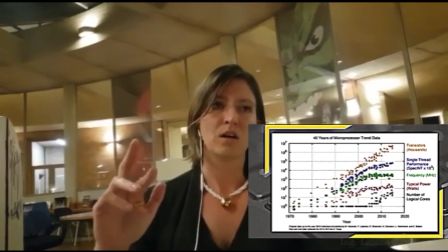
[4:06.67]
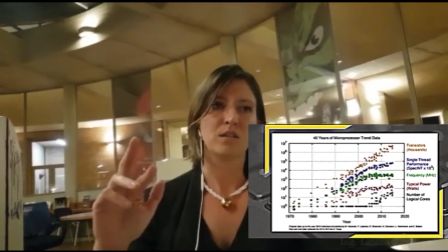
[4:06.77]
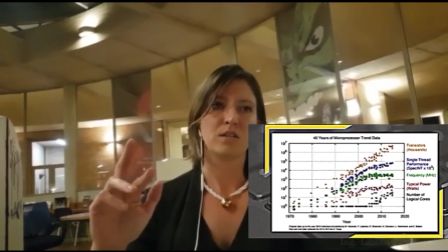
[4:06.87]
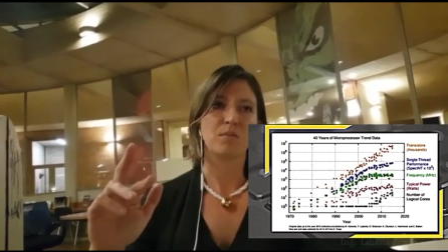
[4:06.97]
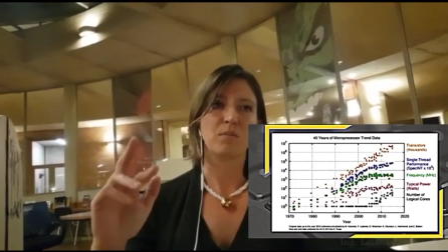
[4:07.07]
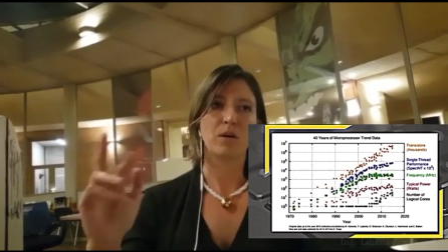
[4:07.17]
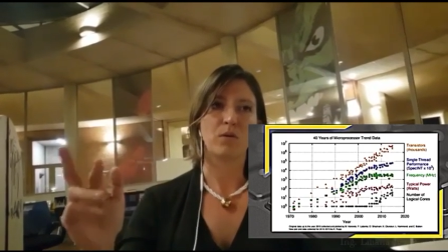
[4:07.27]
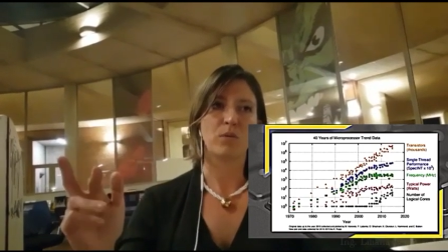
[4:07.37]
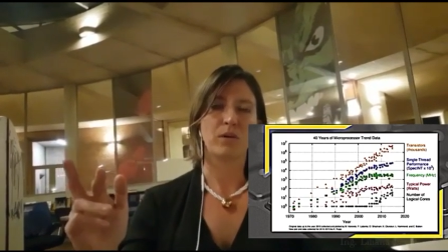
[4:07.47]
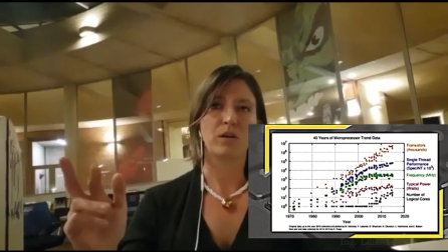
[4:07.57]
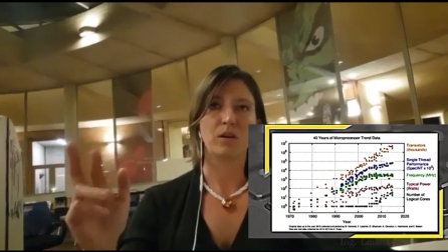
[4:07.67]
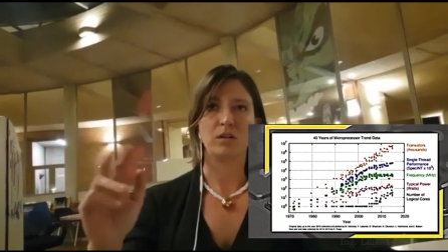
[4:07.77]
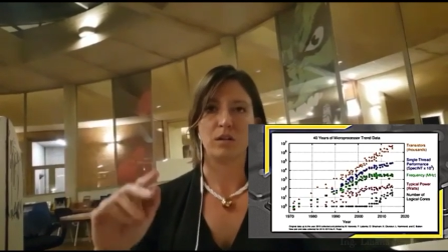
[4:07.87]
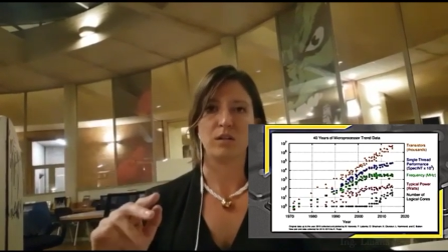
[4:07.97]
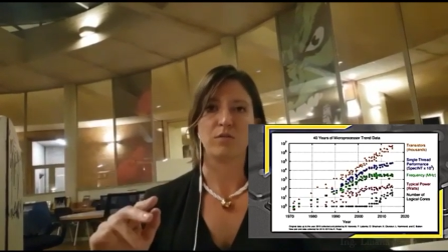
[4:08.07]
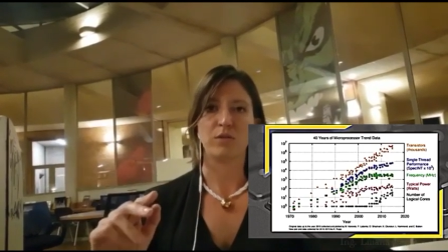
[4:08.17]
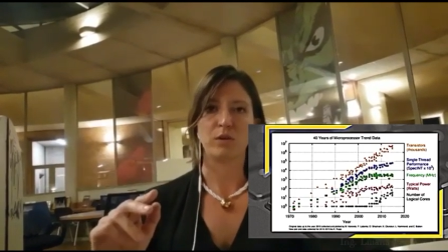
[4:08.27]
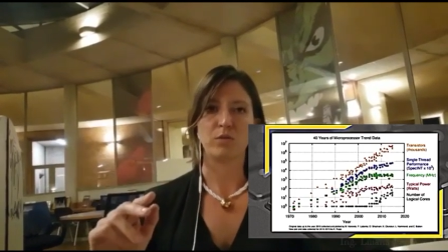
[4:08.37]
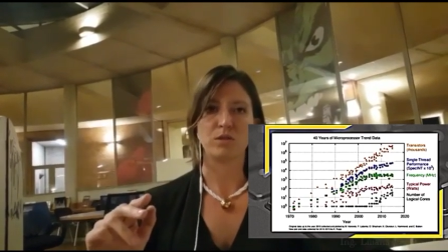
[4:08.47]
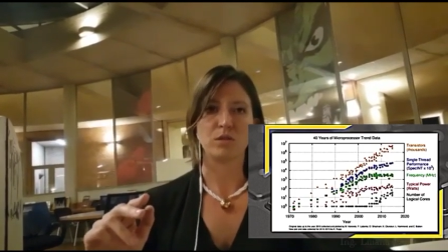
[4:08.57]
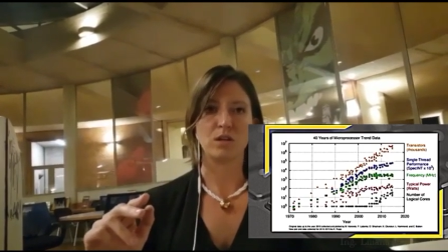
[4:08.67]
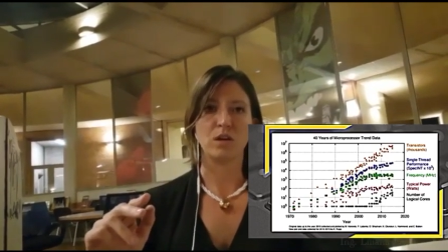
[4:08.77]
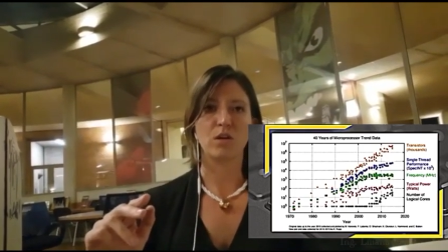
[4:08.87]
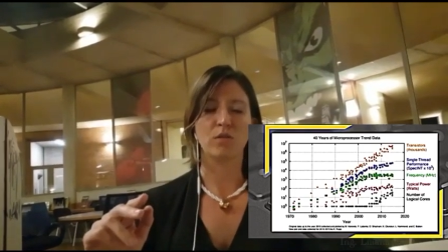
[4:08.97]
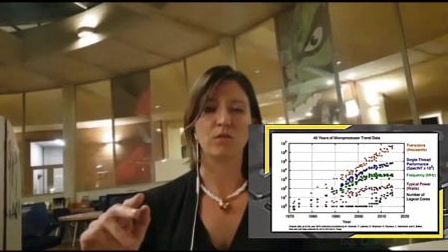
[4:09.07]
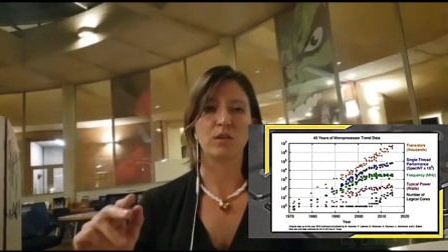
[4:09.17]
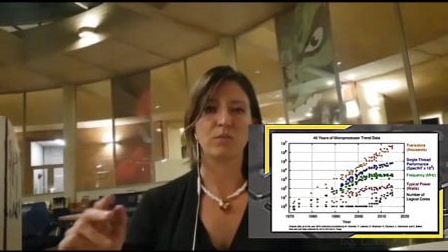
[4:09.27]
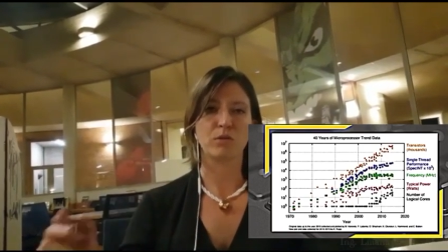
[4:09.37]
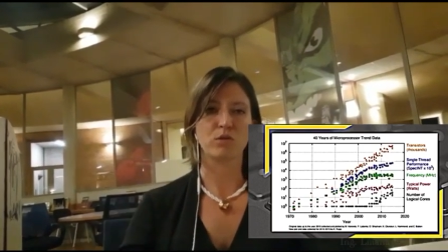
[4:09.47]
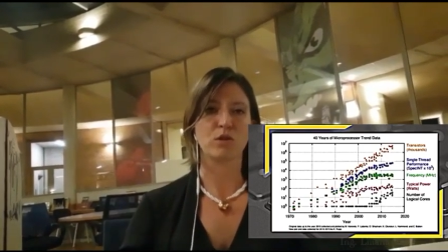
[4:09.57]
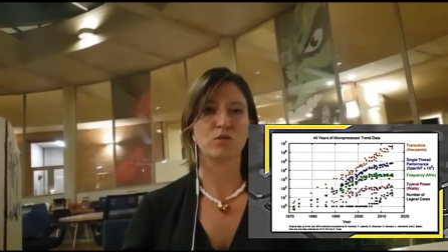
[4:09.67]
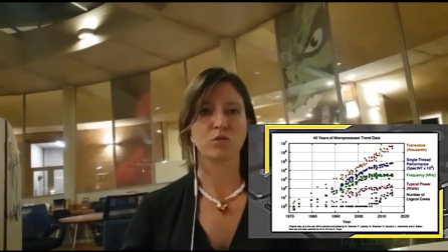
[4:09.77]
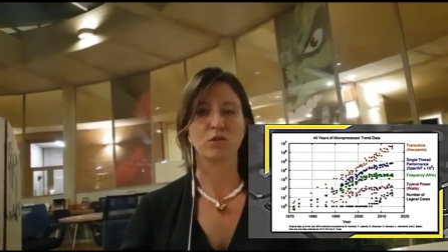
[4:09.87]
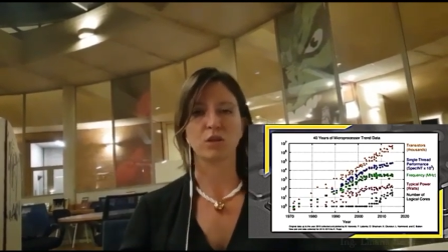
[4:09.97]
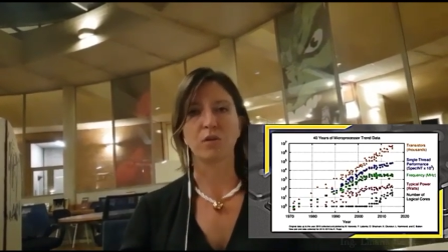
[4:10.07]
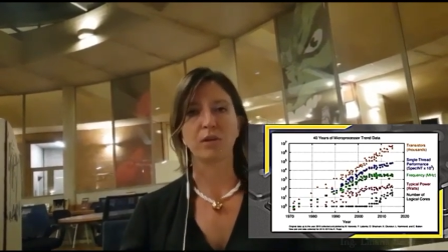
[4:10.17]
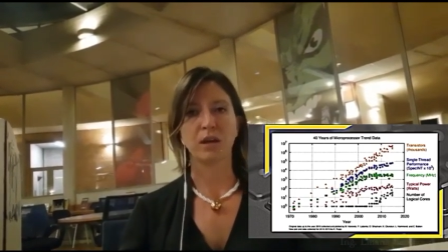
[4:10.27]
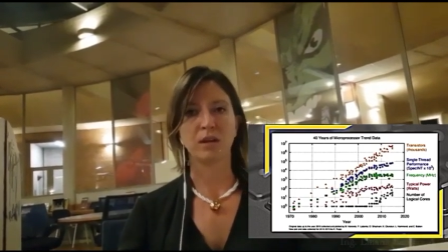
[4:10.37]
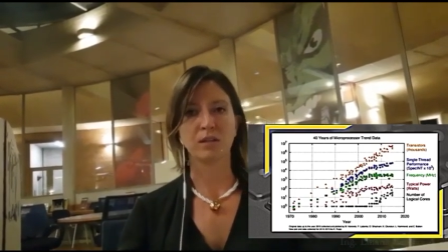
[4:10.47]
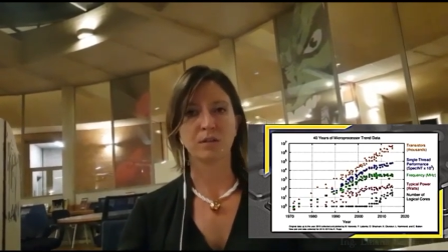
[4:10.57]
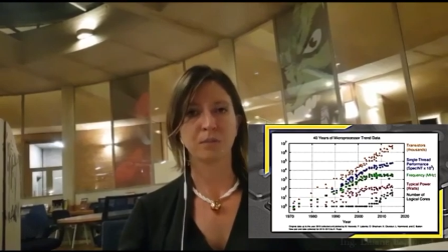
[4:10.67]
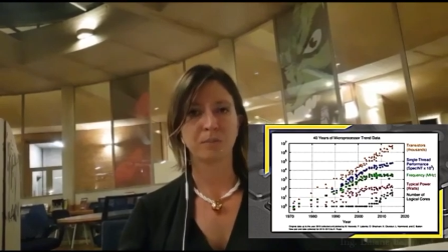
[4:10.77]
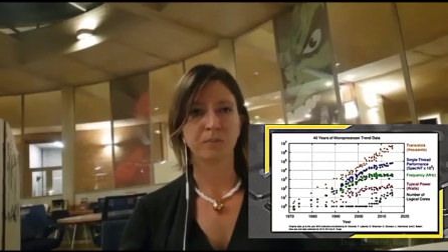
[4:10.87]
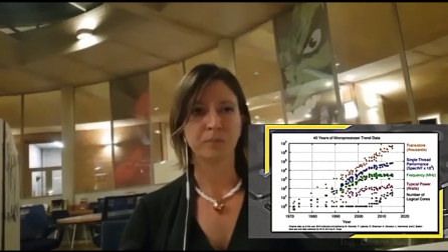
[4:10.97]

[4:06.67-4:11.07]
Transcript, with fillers: in the power and in the frequency of the processors nowadays.